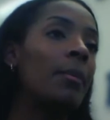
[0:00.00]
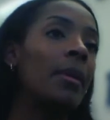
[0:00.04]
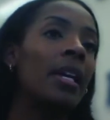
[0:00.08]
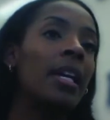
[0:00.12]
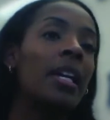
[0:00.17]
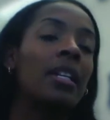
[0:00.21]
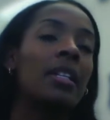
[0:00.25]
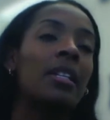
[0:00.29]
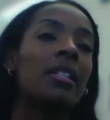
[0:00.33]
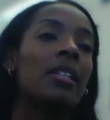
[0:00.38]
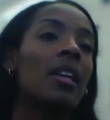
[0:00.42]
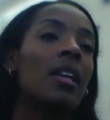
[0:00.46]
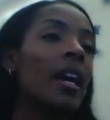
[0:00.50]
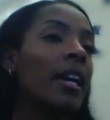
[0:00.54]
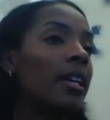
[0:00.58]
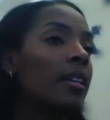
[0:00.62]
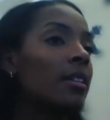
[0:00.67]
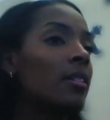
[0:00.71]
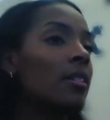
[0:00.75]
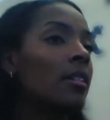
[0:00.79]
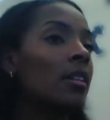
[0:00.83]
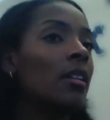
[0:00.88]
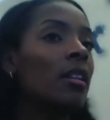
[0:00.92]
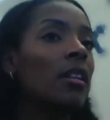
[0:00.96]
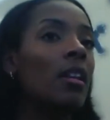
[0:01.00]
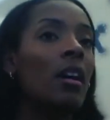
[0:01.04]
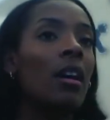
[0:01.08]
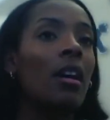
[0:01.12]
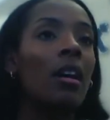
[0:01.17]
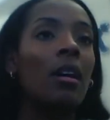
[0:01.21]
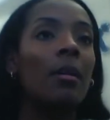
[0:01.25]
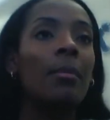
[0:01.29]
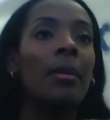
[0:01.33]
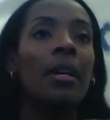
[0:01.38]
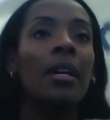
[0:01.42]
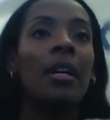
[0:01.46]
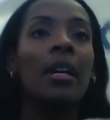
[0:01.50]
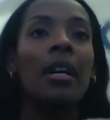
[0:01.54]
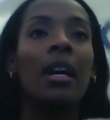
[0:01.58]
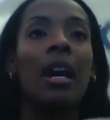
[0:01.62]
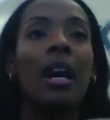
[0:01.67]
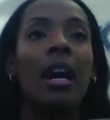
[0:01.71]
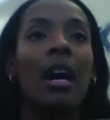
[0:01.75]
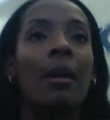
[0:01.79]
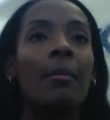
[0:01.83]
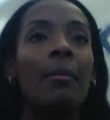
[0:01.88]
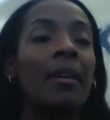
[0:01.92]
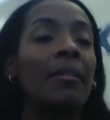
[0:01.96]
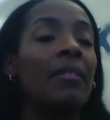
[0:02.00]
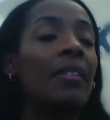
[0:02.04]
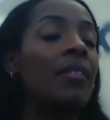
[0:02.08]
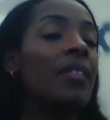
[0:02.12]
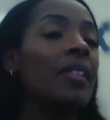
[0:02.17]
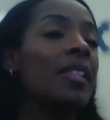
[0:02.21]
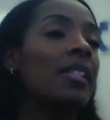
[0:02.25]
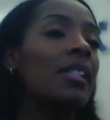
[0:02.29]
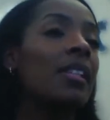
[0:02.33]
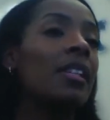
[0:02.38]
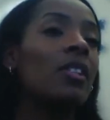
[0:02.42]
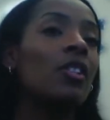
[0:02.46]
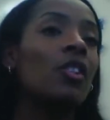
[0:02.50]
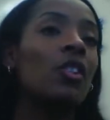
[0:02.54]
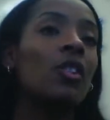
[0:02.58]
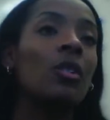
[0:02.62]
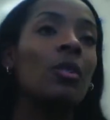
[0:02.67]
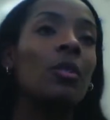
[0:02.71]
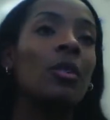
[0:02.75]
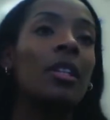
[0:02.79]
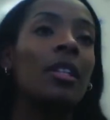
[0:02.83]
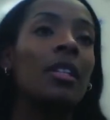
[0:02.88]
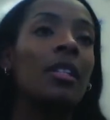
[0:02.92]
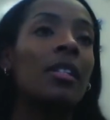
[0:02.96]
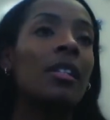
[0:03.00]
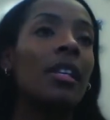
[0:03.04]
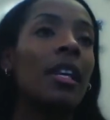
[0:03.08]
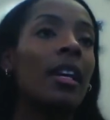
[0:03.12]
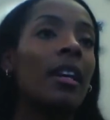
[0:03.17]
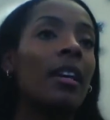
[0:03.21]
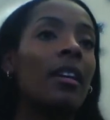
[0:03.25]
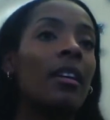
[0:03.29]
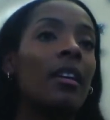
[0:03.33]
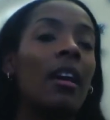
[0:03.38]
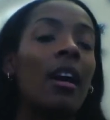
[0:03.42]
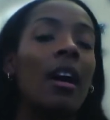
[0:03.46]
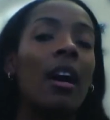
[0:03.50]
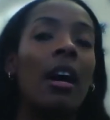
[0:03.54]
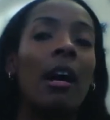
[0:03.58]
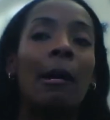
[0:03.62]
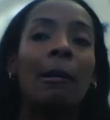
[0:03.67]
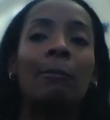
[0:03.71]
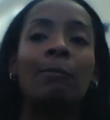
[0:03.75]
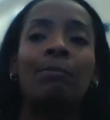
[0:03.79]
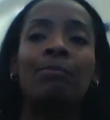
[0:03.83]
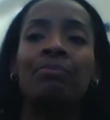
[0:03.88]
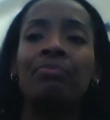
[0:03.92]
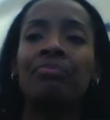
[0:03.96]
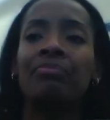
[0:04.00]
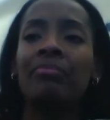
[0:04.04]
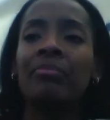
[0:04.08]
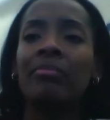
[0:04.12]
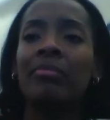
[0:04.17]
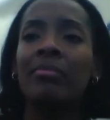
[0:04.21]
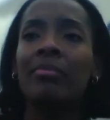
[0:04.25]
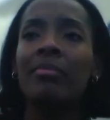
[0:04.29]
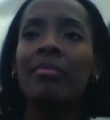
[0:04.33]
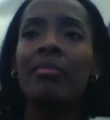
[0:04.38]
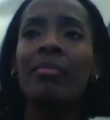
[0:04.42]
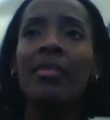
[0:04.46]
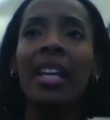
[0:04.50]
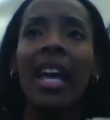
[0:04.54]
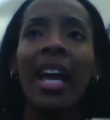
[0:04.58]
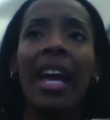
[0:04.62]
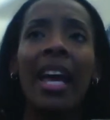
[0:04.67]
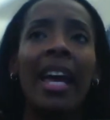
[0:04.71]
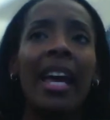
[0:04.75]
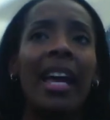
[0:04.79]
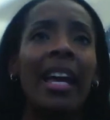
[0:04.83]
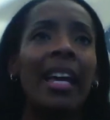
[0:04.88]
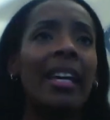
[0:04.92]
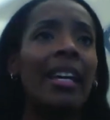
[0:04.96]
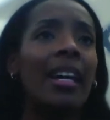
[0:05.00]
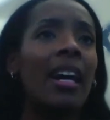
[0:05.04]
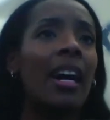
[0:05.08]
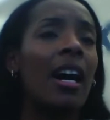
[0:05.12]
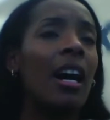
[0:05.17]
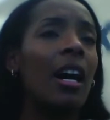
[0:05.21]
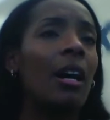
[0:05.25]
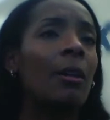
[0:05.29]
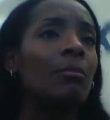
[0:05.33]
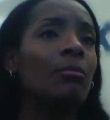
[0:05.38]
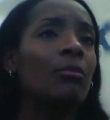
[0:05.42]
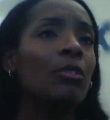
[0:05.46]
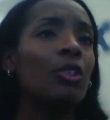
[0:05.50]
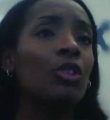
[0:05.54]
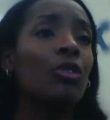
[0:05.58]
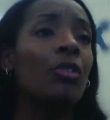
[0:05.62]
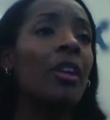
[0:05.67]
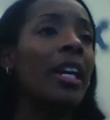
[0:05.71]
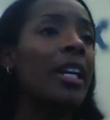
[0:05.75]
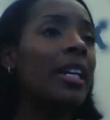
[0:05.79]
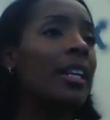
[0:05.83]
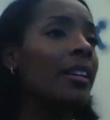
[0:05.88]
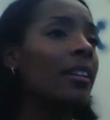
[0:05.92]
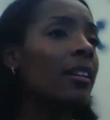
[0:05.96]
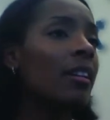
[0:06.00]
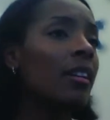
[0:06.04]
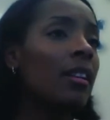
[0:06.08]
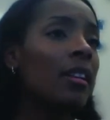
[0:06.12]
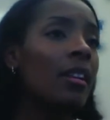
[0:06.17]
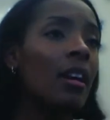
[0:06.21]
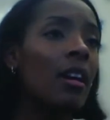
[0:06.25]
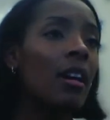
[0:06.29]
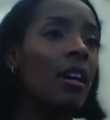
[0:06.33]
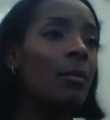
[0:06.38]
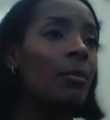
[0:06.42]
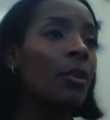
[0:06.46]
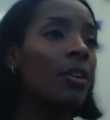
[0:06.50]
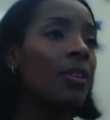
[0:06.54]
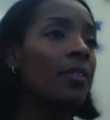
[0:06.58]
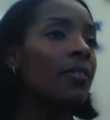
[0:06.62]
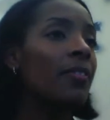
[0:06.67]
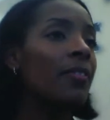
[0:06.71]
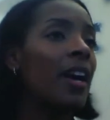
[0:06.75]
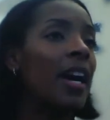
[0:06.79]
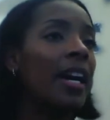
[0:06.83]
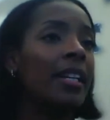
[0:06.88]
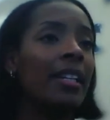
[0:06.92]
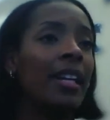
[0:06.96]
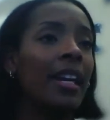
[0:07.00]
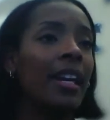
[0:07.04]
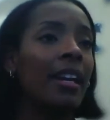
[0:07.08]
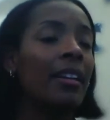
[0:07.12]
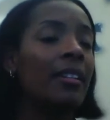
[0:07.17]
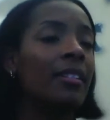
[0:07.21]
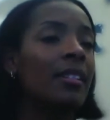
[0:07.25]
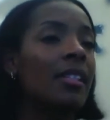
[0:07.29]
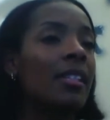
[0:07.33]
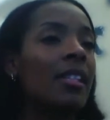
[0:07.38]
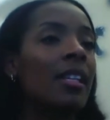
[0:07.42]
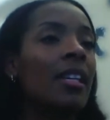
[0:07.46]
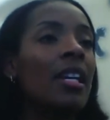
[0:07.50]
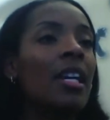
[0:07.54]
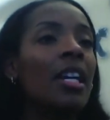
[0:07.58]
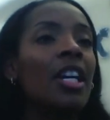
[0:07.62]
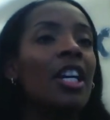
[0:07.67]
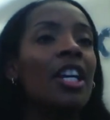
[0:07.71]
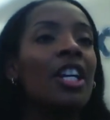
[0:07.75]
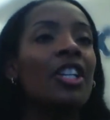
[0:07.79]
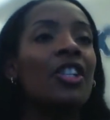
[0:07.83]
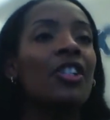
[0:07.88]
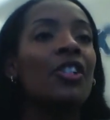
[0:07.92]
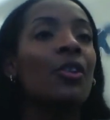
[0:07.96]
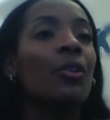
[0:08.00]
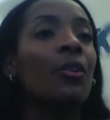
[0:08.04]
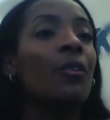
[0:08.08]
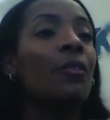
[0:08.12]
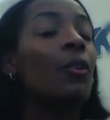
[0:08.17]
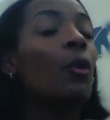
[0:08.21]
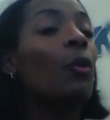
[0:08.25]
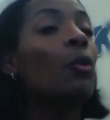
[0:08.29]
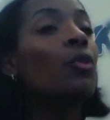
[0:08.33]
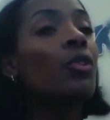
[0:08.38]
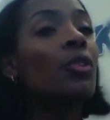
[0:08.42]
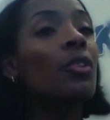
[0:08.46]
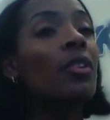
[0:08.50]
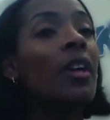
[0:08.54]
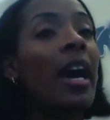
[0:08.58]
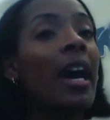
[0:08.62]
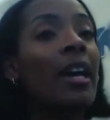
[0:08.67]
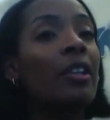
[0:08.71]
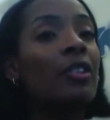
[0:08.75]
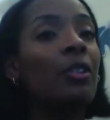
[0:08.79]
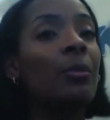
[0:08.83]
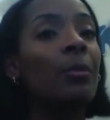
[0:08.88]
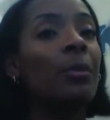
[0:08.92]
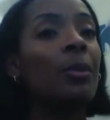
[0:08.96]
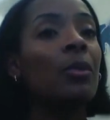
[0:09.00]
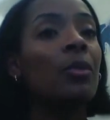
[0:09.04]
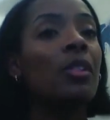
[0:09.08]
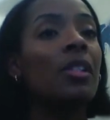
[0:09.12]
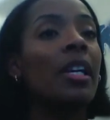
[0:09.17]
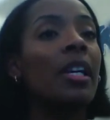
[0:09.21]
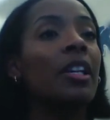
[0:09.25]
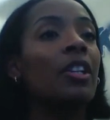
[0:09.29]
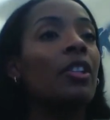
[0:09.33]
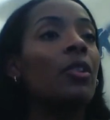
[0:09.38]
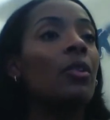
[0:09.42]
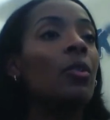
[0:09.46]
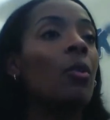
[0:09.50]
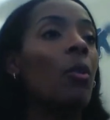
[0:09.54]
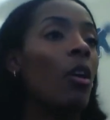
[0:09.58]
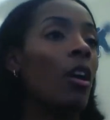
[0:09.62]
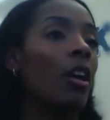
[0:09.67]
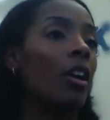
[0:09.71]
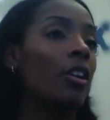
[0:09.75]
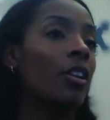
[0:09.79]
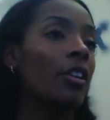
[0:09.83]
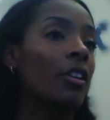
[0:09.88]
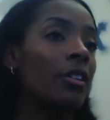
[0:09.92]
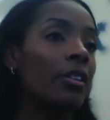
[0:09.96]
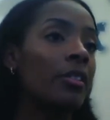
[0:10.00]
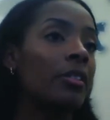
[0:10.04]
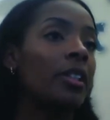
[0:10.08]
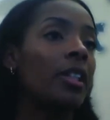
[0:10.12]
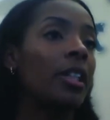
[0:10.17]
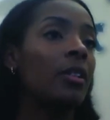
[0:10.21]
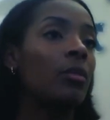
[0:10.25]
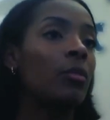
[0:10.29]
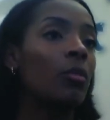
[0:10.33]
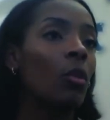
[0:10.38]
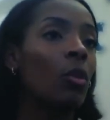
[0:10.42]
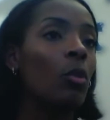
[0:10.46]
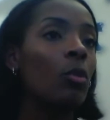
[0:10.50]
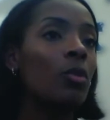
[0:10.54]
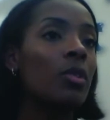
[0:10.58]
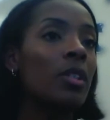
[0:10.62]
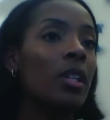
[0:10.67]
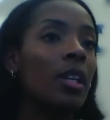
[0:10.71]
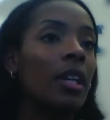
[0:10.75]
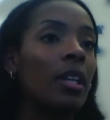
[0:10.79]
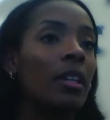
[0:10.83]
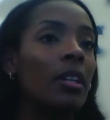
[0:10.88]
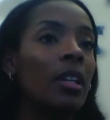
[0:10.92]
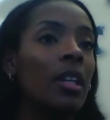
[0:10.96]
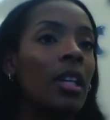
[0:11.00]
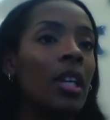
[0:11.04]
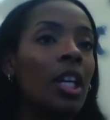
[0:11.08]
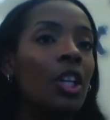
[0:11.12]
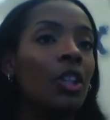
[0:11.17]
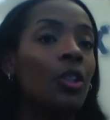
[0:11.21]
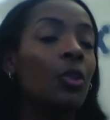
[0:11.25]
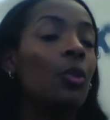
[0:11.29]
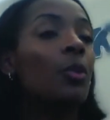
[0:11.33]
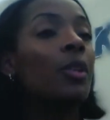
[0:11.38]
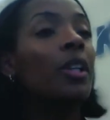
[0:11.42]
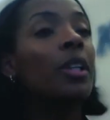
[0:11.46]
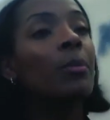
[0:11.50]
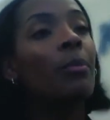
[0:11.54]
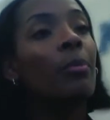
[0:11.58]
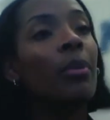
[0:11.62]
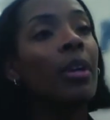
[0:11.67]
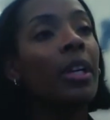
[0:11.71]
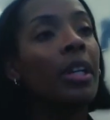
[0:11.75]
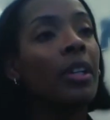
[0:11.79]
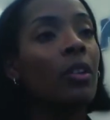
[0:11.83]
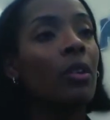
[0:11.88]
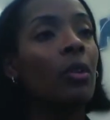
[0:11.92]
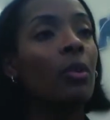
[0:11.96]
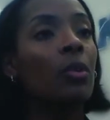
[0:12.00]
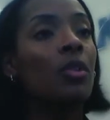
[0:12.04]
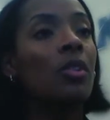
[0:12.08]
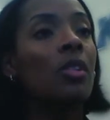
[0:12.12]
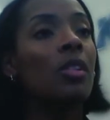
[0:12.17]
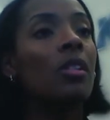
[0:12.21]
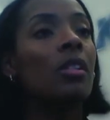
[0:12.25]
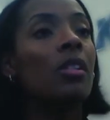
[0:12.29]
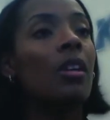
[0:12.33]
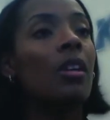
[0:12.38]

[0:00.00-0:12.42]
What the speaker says: science club, I've even seen students in a trading club with finance. So if those are attributes that you are currently enrolled in, you can bring those,